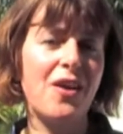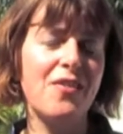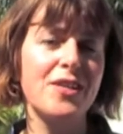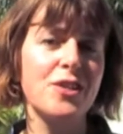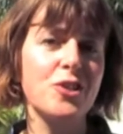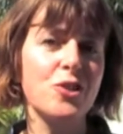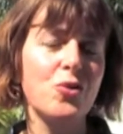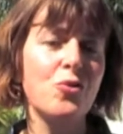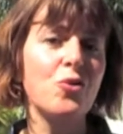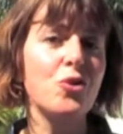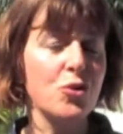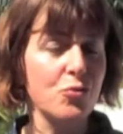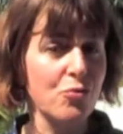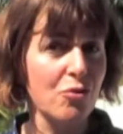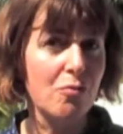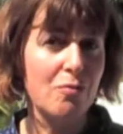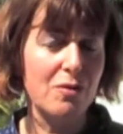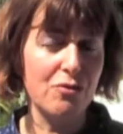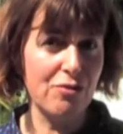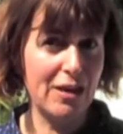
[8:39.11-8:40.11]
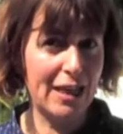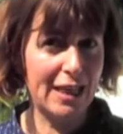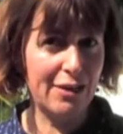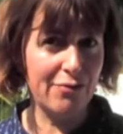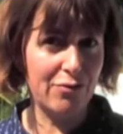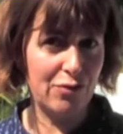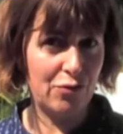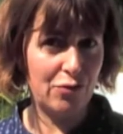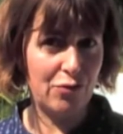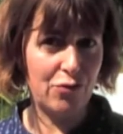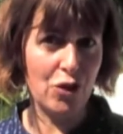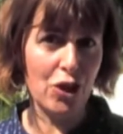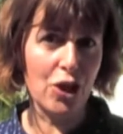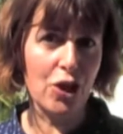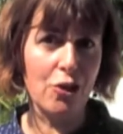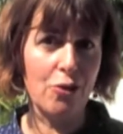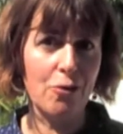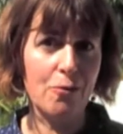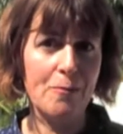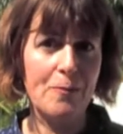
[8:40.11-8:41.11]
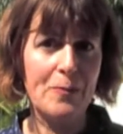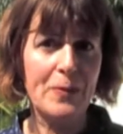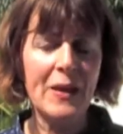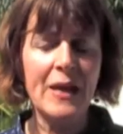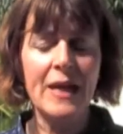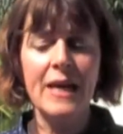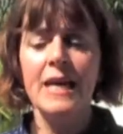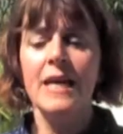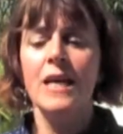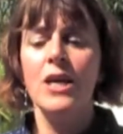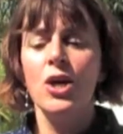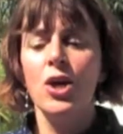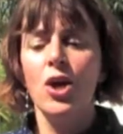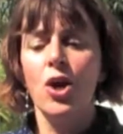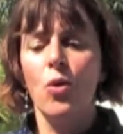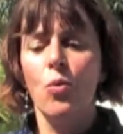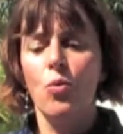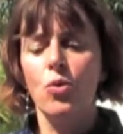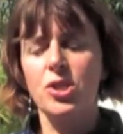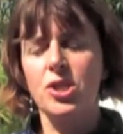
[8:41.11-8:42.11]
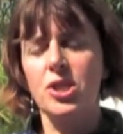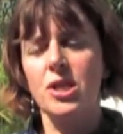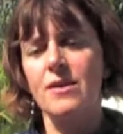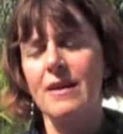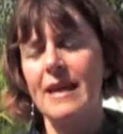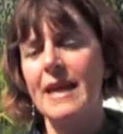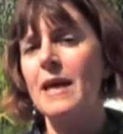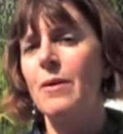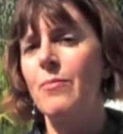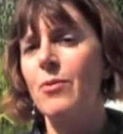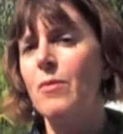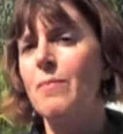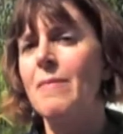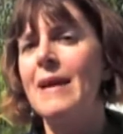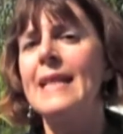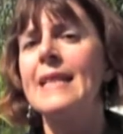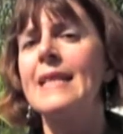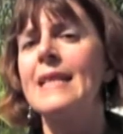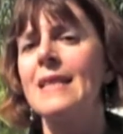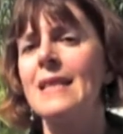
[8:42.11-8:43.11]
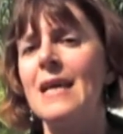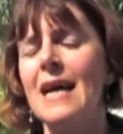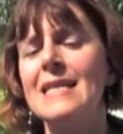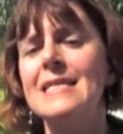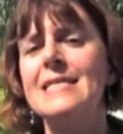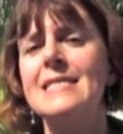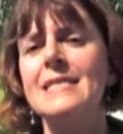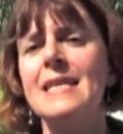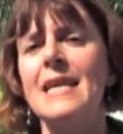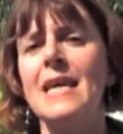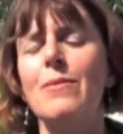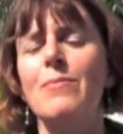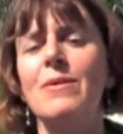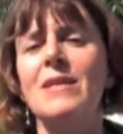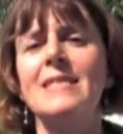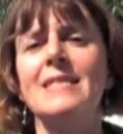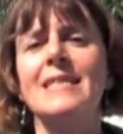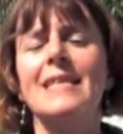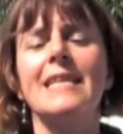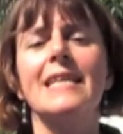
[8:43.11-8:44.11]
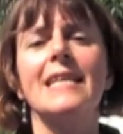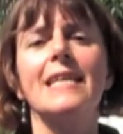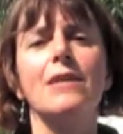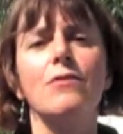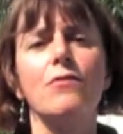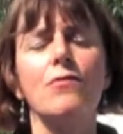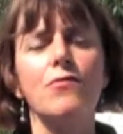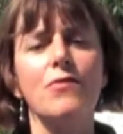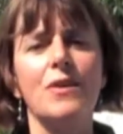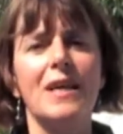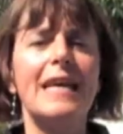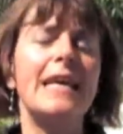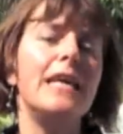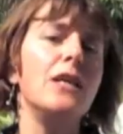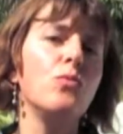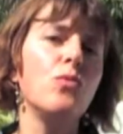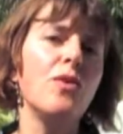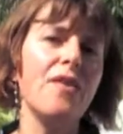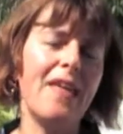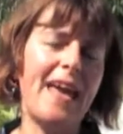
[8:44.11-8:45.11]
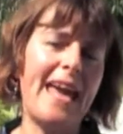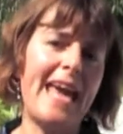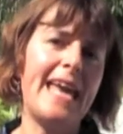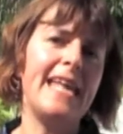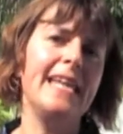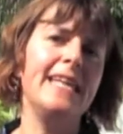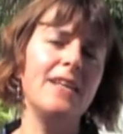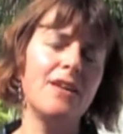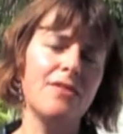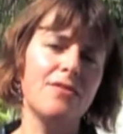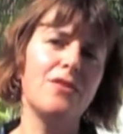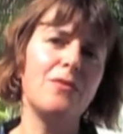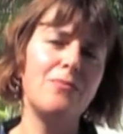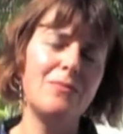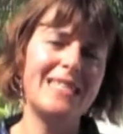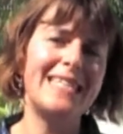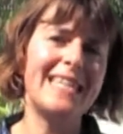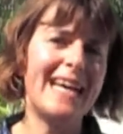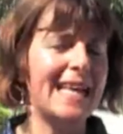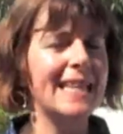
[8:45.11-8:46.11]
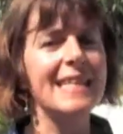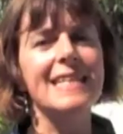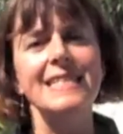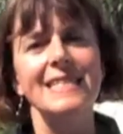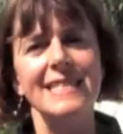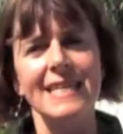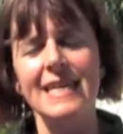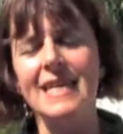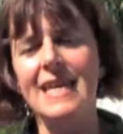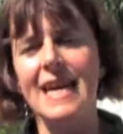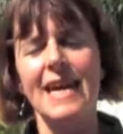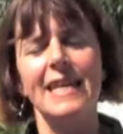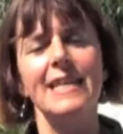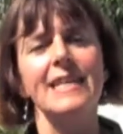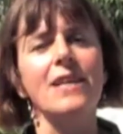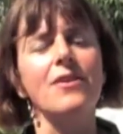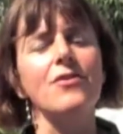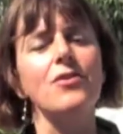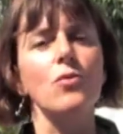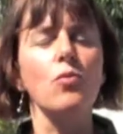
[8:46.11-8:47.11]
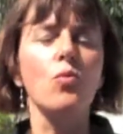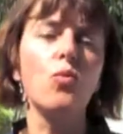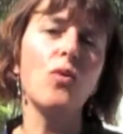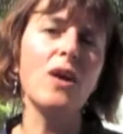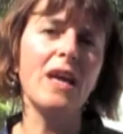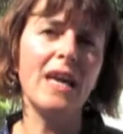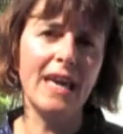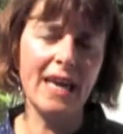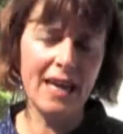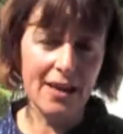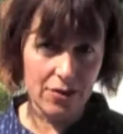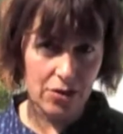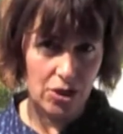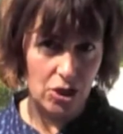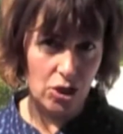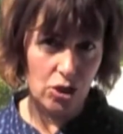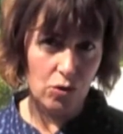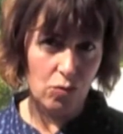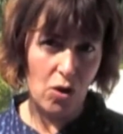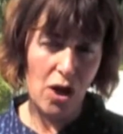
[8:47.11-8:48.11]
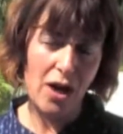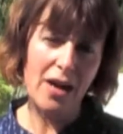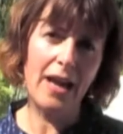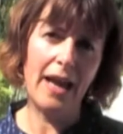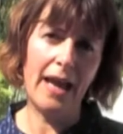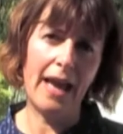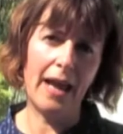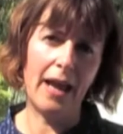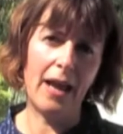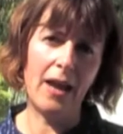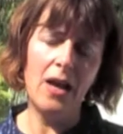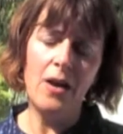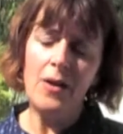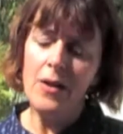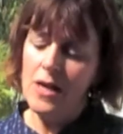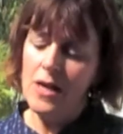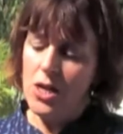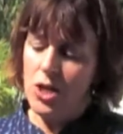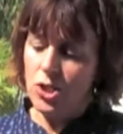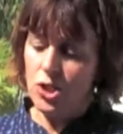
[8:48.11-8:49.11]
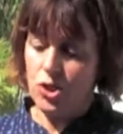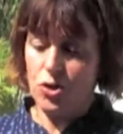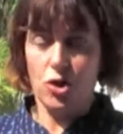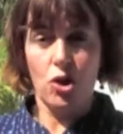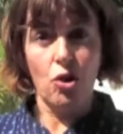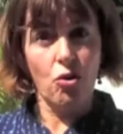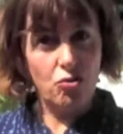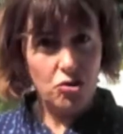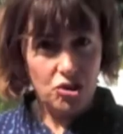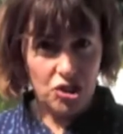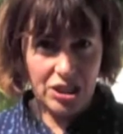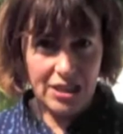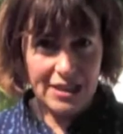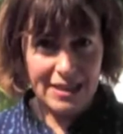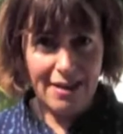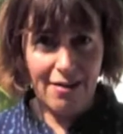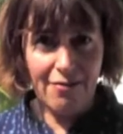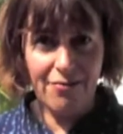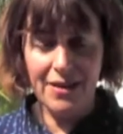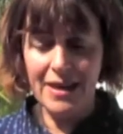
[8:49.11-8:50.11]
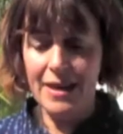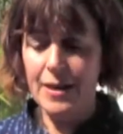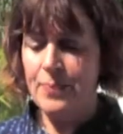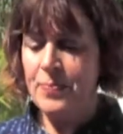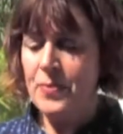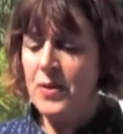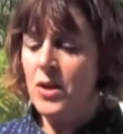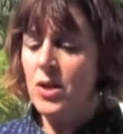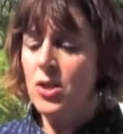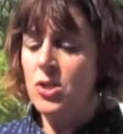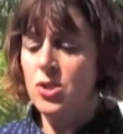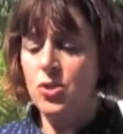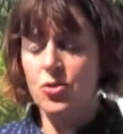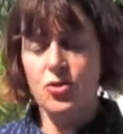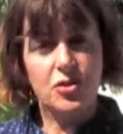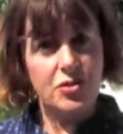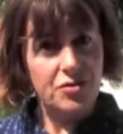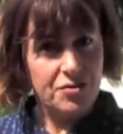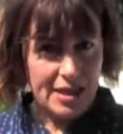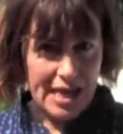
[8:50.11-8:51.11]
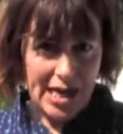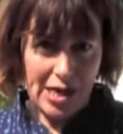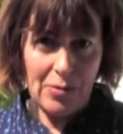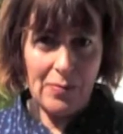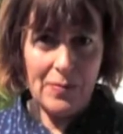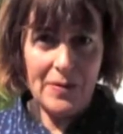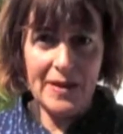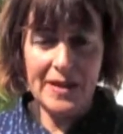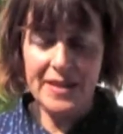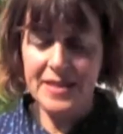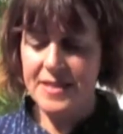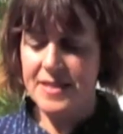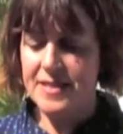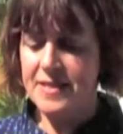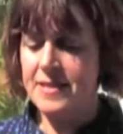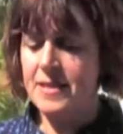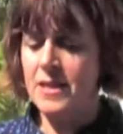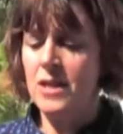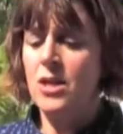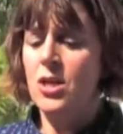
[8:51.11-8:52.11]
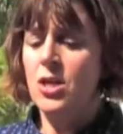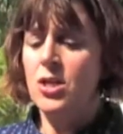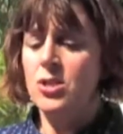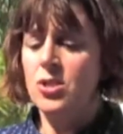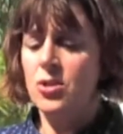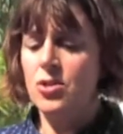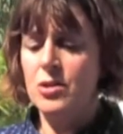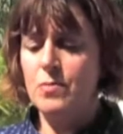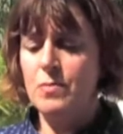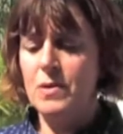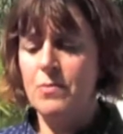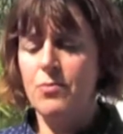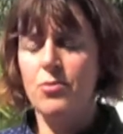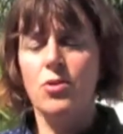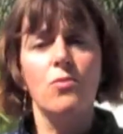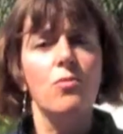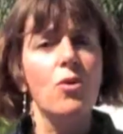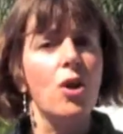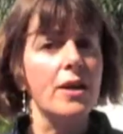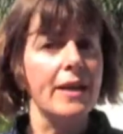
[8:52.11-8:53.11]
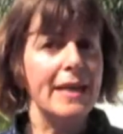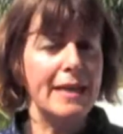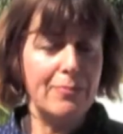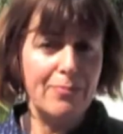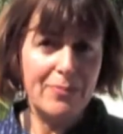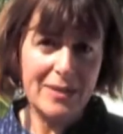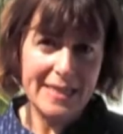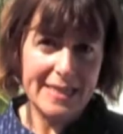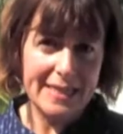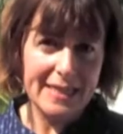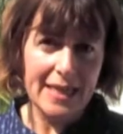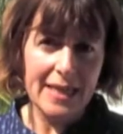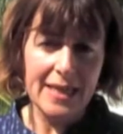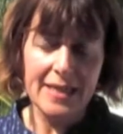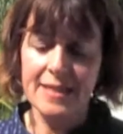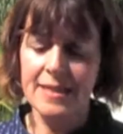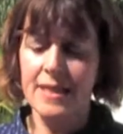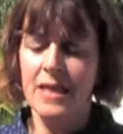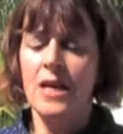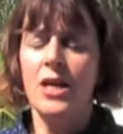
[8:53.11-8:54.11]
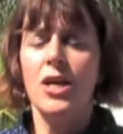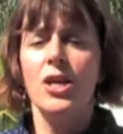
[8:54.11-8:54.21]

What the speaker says: This course will be relevant for you. What's great about mental landscape is that it can fit in with any other modality, any other way that you're working. So coaches love it, so do therapists, so do people who work in business.